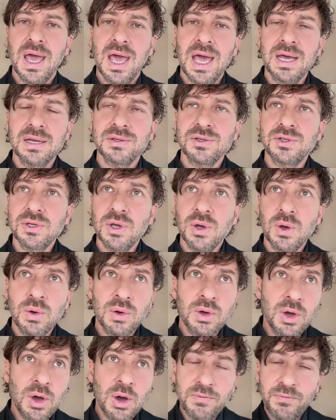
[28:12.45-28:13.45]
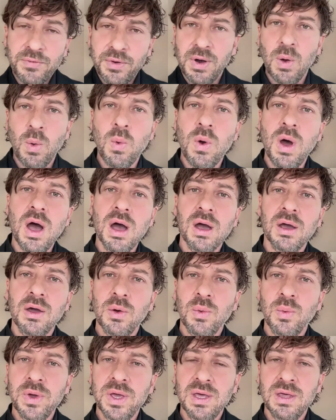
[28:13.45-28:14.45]
And so go for a walk
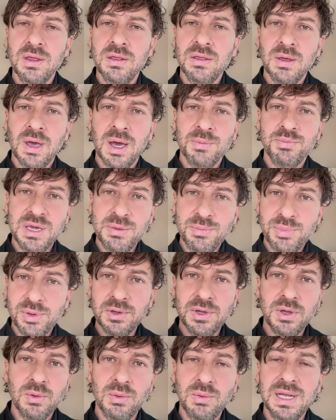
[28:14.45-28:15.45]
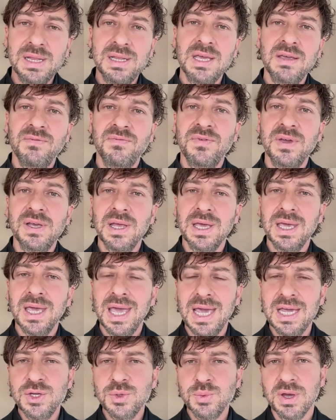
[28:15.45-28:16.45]
with people you really feel
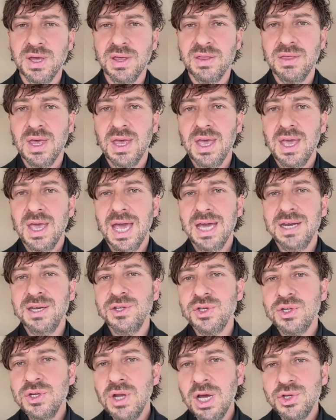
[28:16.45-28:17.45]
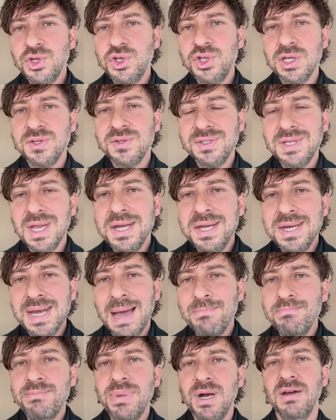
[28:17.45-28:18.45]
engaged with. And it's not just the
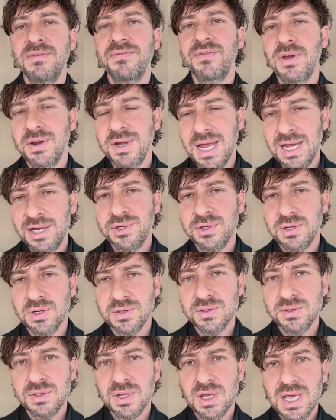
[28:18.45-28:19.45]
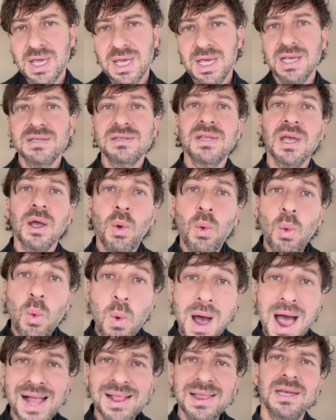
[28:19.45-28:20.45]
number of connections, it's the
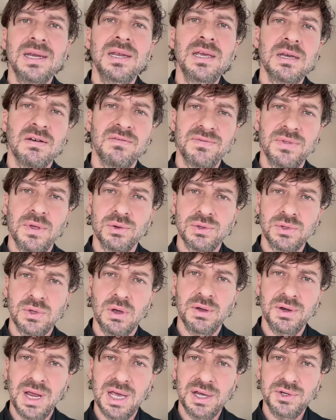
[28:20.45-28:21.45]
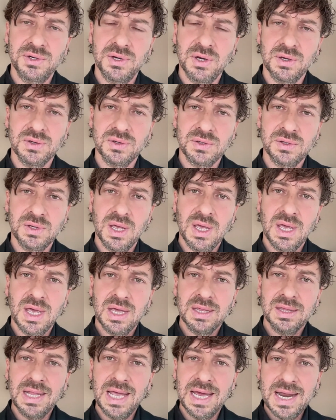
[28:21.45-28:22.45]
quality of those connections
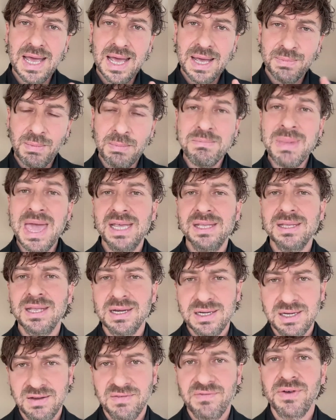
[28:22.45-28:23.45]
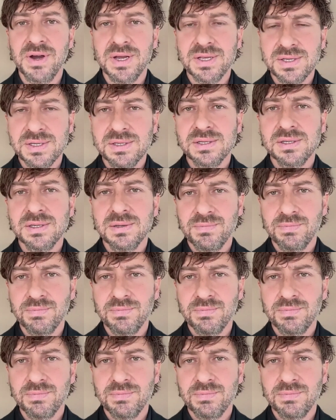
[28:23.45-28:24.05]
that make the difference.